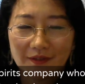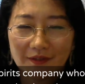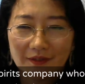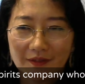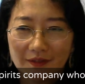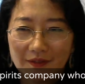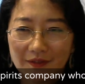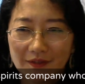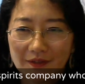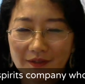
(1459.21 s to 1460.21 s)

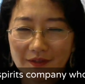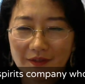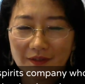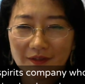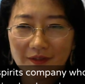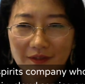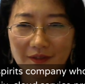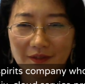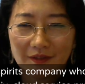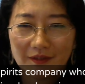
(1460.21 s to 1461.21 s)

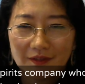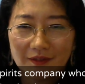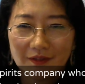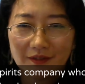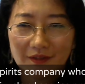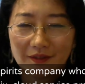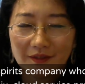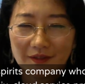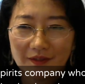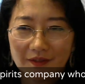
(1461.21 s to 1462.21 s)

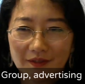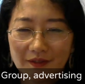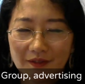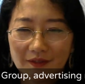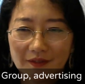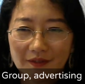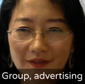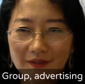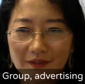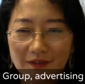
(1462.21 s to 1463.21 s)

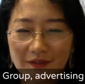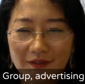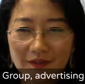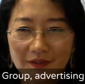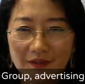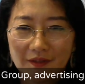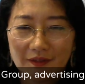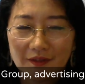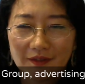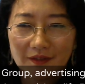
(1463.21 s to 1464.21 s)

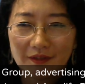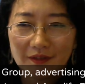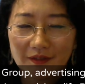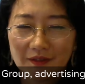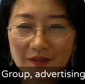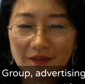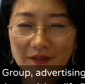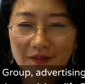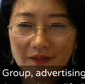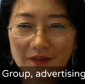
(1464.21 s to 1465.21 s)

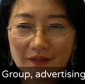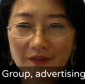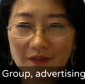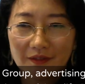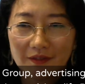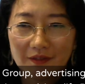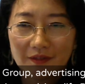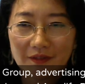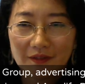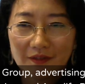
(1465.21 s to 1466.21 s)
[no speech]